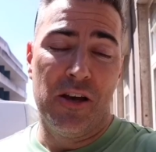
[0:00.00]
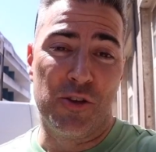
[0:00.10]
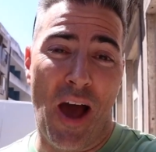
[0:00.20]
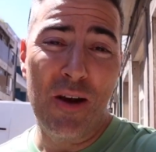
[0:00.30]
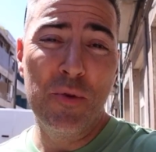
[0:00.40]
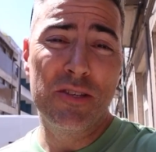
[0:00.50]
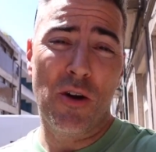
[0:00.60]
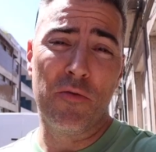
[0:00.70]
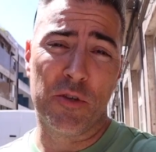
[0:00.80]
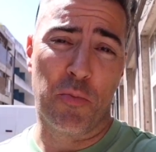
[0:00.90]
So how did we
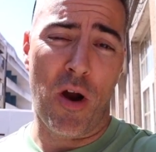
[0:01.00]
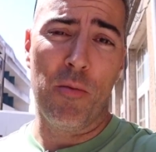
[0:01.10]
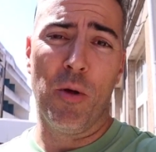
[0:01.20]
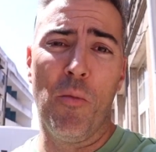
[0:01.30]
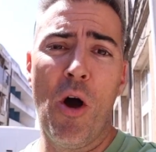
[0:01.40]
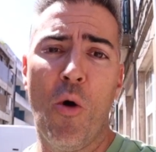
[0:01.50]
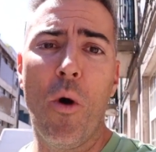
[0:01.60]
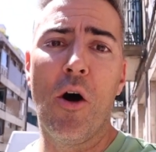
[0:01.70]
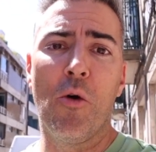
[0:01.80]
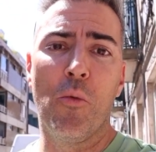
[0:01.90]
solve this problem?
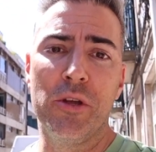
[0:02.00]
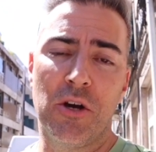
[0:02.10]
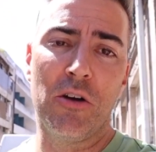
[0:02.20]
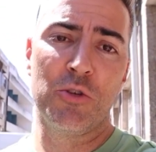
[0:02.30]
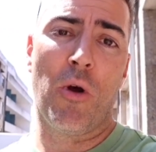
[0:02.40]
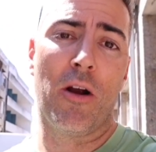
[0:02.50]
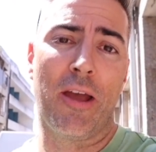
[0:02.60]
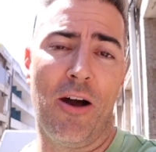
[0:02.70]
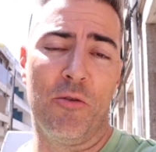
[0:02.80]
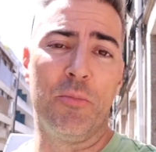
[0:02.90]
Well, we talked to our
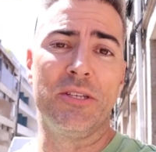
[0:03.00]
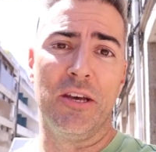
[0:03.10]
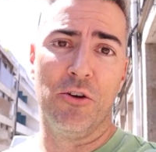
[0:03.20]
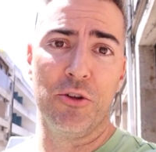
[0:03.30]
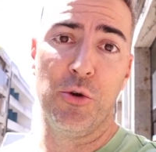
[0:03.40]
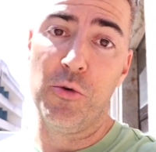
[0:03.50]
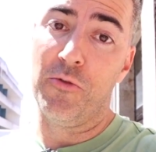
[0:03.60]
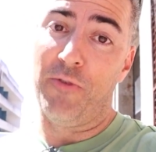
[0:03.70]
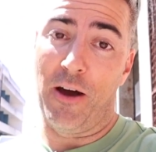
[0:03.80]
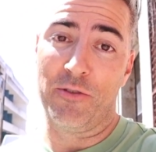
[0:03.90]
accountant, Matilde, who
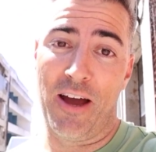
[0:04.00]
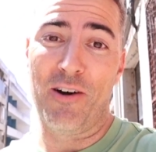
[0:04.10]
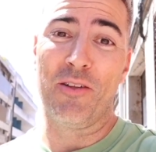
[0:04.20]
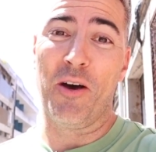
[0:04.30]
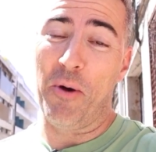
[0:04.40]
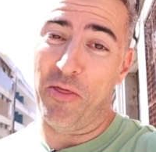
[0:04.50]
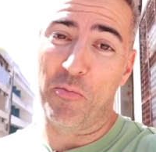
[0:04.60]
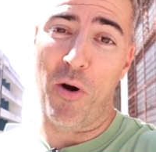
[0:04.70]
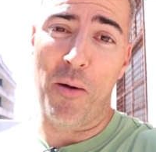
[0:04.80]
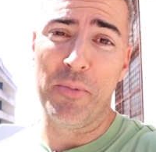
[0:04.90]
found out about the
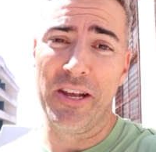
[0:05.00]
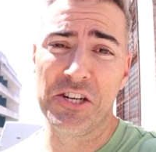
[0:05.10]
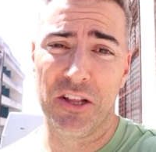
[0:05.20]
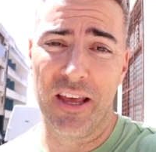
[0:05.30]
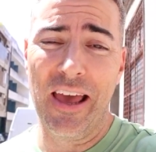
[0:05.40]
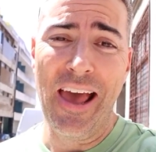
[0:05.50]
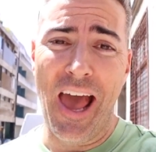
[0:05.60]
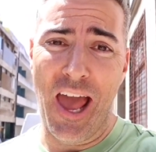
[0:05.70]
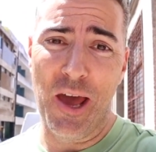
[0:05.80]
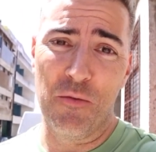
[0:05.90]
problem initially,
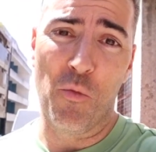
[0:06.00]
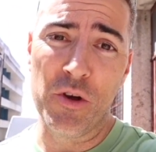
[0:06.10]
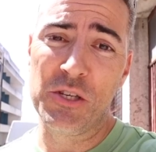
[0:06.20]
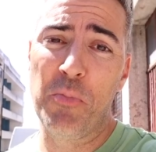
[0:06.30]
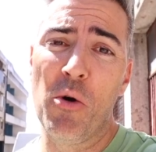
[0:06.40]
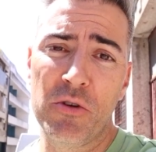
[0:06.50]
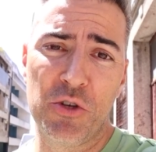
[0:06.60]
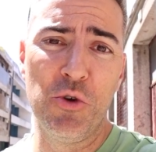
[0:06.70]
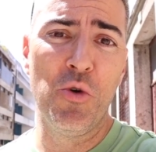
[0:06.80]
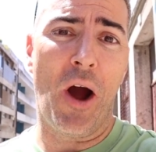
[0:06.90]
and we spoke
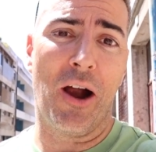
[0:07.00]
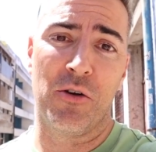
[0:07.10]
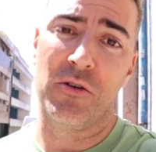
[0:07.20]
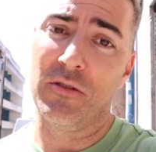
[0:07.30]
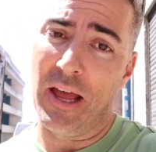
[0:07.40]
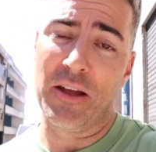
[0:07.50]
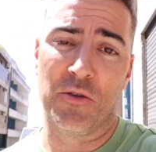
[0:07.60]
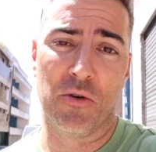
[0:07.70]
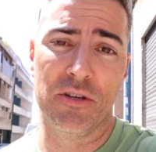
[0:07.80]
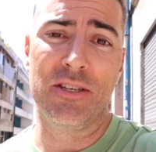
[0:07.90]
to our
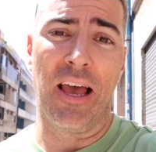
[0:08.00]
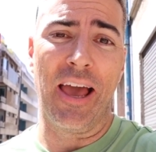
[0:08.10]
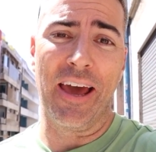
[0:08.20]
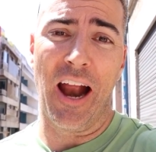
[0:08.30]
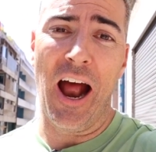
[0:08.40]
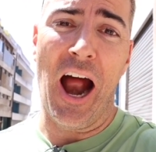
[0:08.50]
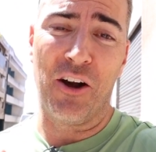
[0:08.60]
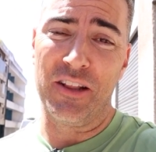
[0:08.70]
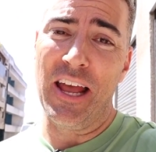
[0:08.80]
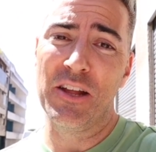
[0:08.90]
landlords. And
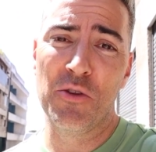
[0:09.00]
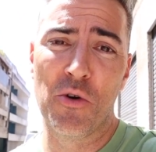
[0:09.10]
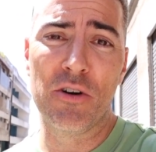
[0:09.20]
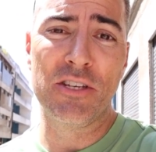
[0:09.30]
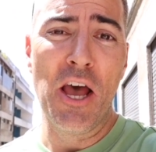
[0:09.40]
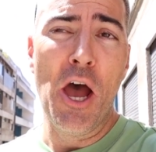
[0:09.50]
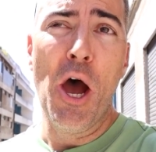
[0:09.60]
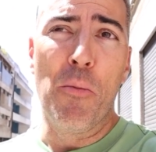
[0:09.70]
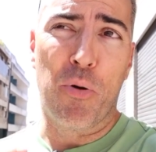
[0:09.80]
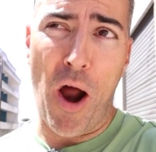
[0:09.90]
our landlords
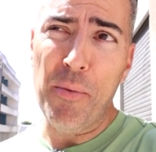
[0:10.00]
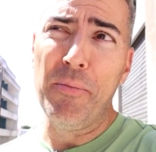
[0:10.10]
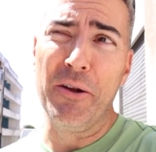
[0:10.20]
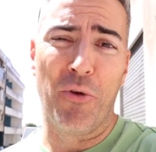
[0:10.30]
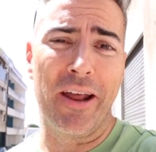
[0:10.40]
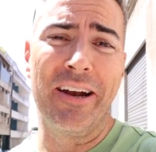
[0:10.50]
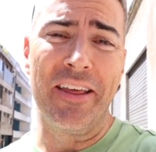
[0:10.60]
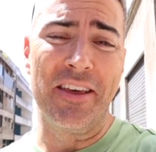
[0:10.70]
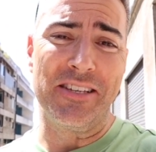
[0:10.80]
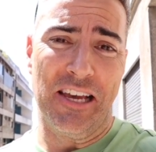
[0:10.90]
probably ran into
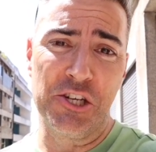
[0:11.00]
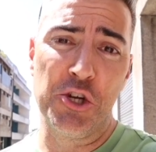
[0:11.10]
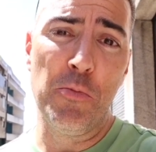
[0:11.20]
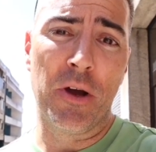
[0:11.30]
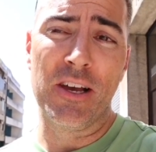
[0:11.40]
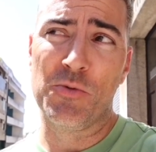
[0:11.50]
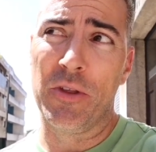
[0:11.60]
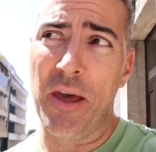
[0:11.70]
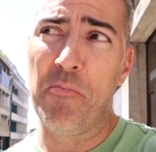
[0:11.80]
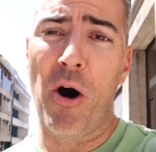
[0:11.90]
this issue because
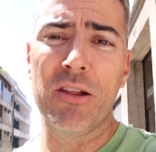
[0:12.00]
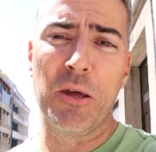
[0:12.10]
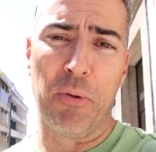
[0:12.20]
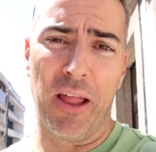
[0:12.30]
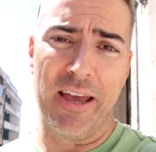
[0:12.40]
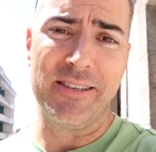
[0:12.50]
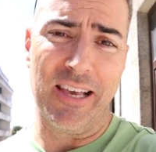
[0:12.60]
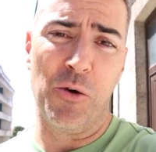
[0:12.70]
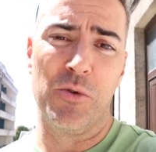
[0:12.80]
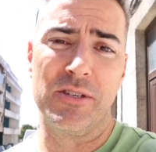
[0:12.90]
when they bought the place,
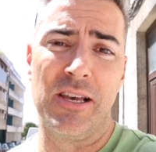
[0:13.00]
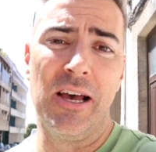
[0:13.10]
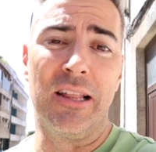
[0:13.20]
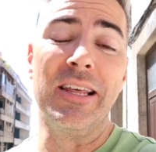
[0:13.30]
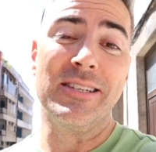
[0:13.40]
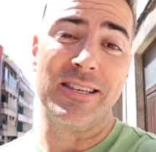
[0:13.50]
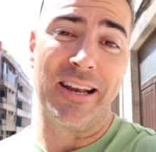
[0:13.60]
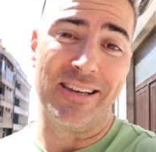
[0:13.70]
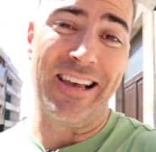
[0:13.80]
it was listed as